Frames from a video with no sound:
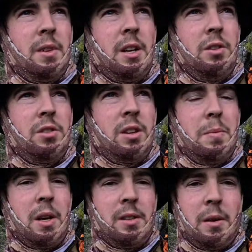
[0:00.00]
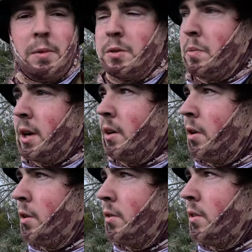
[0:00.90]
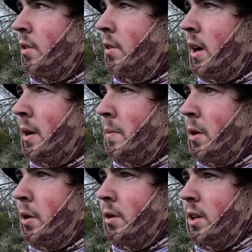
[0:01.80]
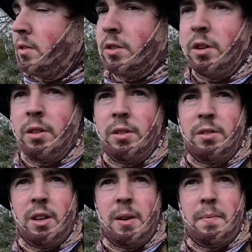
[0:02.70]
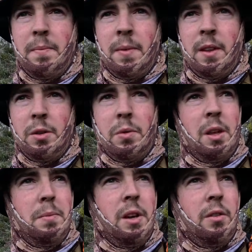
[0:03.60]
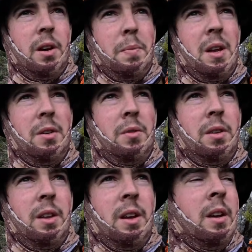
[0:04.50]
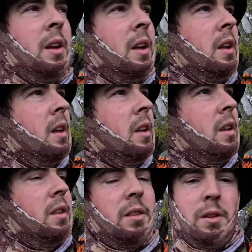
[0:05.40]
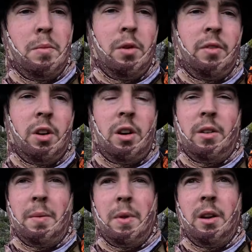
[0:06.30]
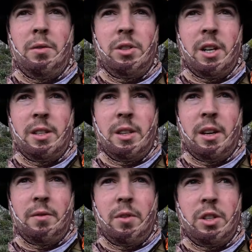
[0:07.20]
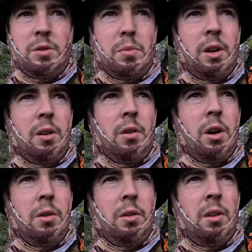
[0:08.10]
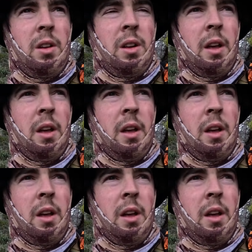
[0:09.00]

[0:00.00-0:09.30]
that usually picks up the spring growth the earliest on. That's what them deer are up here doing. They're moving higher up the hill, chasing that fresh spring growth.